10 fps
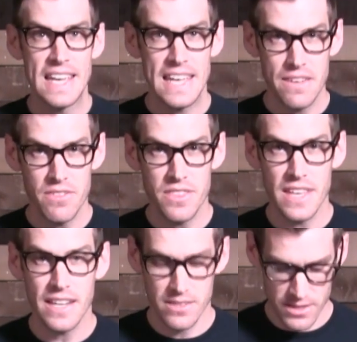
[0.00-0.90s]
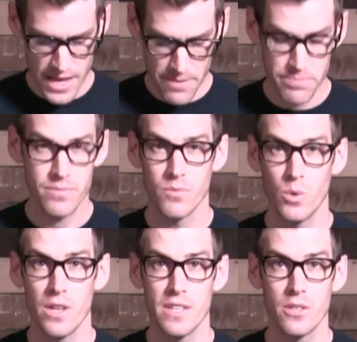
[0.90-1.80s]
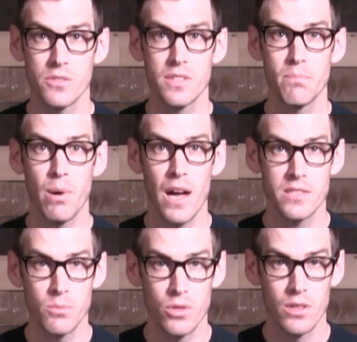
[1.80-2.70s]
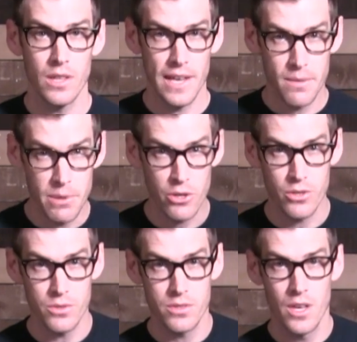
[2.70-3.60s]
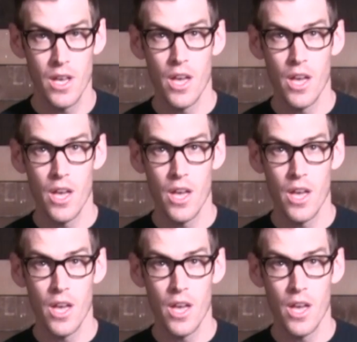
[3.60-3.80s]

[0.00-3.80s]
Even things that, well, they don't seem possible, like miracles.